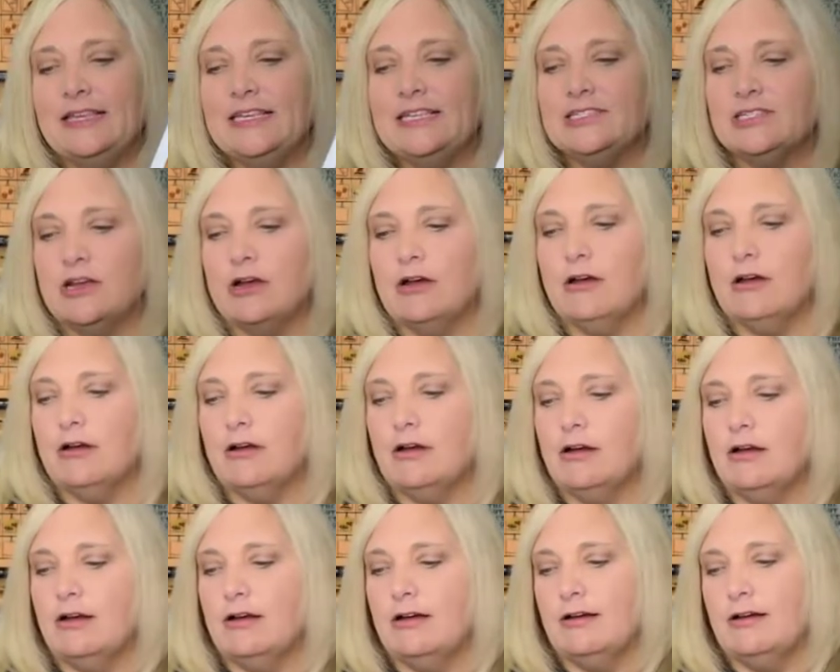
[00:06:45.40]
these
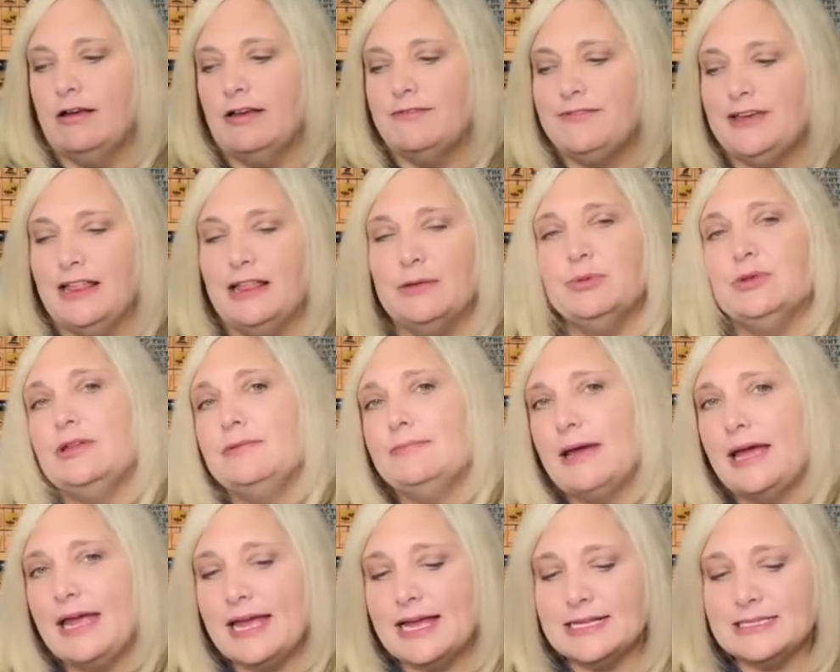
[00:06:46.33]
are available in
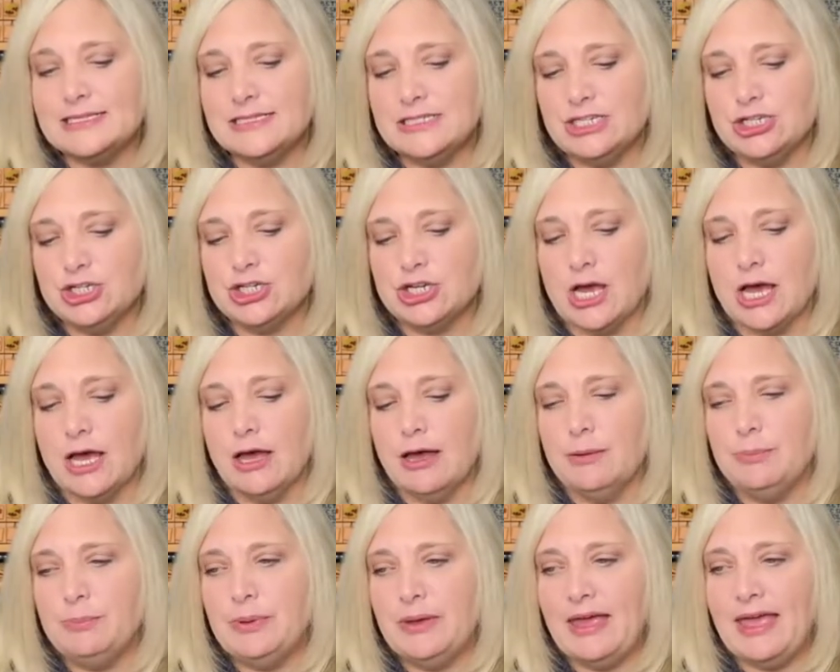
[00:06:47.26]
my Etsy
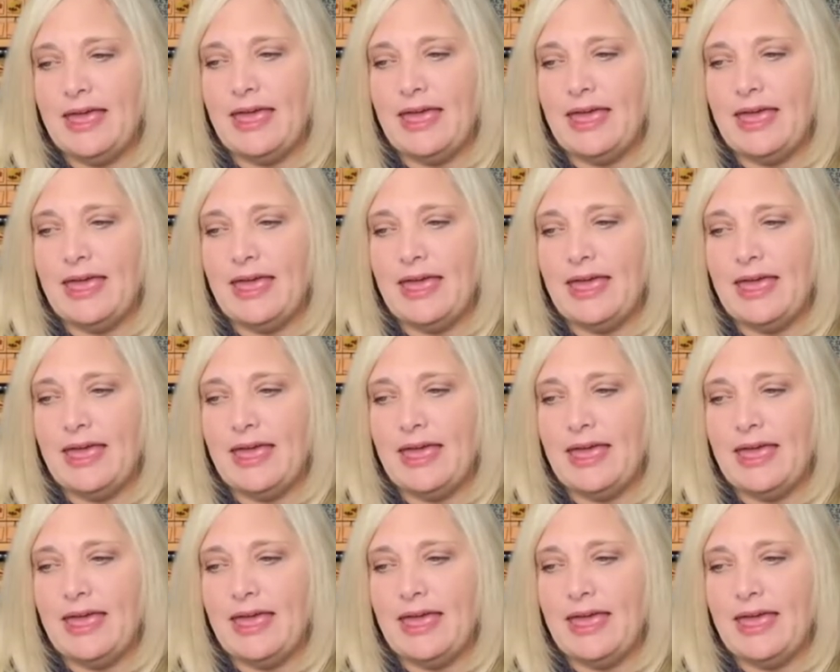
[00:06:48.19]
shop